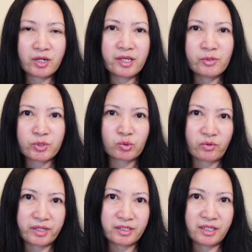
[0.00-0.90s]

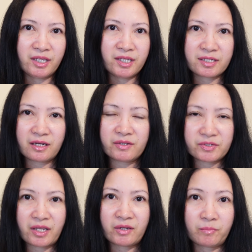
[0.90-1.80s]
illustrate his
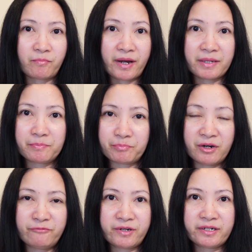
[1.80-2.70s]
state of mind
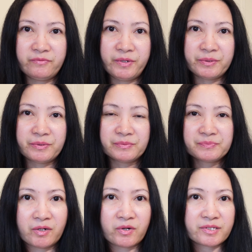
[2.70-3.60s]
perfectly well
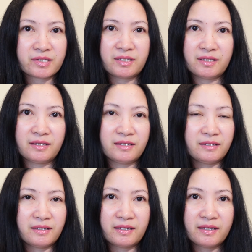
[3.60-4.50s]
because
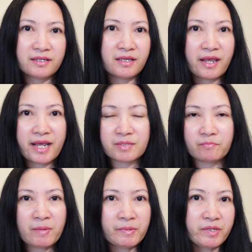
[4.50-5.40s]
he has
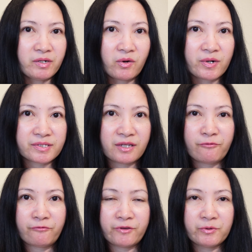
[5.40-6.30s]
memory loss, he
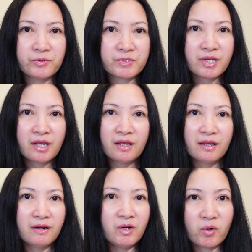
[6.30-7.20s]
feels
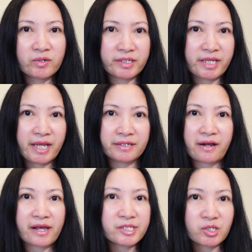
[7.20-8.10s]
lonely and
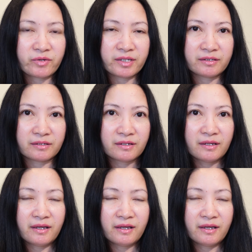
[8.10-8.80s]
isolated,